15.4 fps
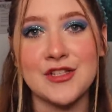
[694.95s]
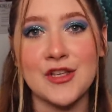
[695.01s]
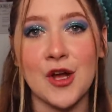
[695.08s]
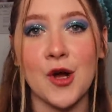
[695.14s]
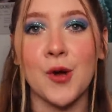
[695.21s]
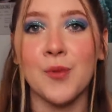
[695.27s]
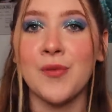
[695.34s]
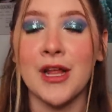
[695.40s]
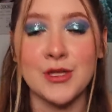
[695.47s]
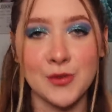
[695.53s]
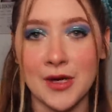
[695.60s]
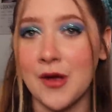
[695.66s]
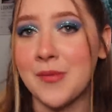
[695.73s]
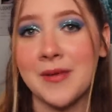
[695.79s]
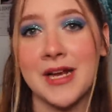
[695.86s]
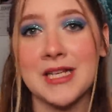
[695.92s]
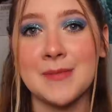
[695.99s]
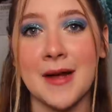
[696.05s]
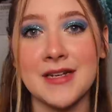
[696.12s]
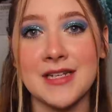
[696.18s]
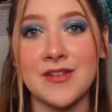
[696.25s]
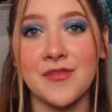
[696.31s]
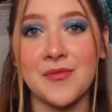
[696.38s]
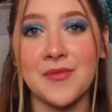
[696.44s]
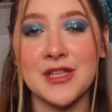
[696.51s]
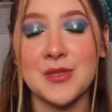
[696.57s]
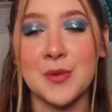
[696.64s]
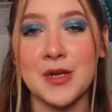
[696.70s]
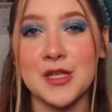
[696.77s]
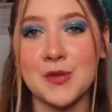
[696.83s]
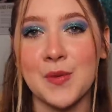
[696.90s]
So that's what I would be expecting from
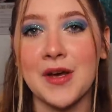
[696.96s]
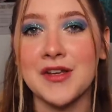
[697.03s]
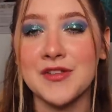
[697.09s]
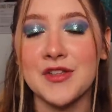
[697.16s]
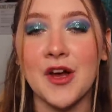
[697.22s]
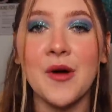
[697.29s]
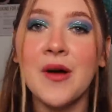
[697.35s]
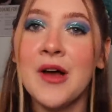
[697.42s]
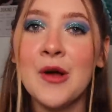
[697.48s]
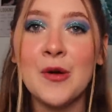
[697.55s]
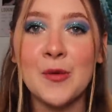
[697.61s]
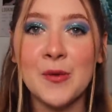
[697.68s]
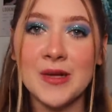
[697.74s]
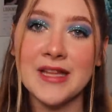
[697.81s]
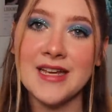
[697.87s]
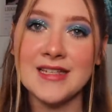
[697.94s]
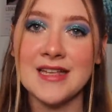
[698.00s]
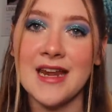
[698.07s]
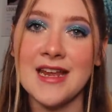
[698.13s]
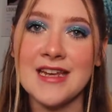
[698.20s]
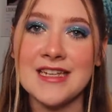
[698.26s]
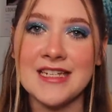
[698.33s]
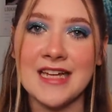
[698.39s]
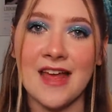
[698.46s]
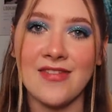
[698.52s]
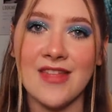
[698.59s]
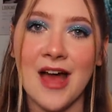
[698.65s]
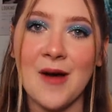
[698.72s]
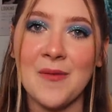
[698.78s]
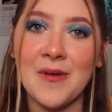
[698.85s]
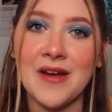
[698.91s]
this one as well. So really excited to get
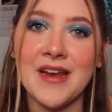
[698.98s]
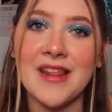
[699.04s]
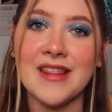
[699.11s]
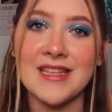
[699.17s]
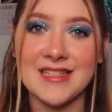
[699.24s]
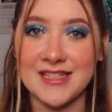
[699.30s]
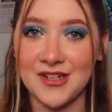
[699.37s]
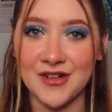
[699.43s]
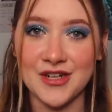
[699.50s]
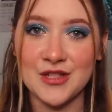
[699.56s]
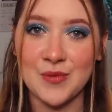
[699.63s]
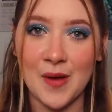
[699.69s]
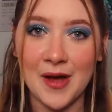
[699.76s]
that one this year as